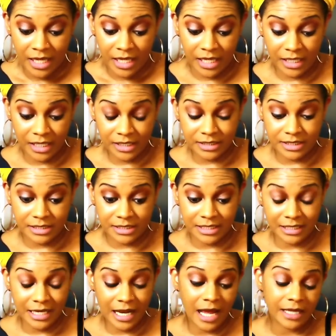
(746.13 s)
It's to
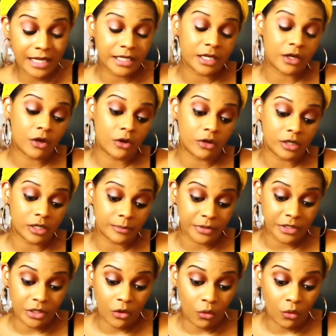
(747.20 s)
not get caught up in
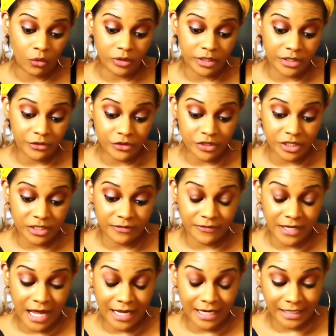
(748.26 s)
the old energy of
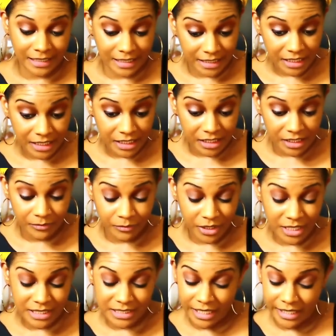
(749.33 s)
not getting it,
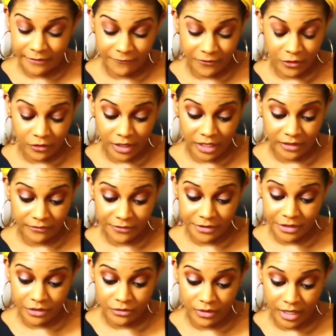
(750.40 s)
because I feel heavily
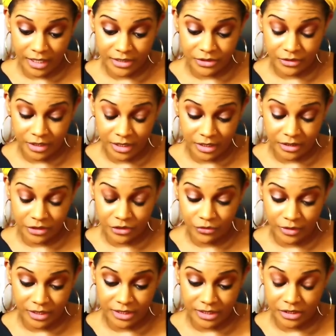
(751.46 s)
you guys are in a
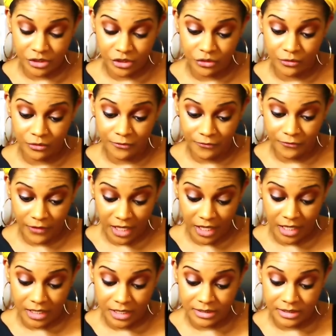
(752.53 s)
transitional
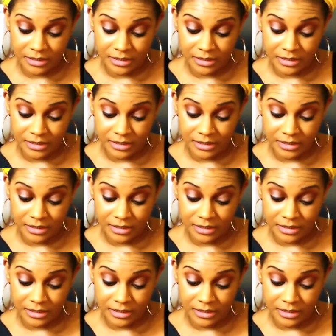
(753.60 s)
phase.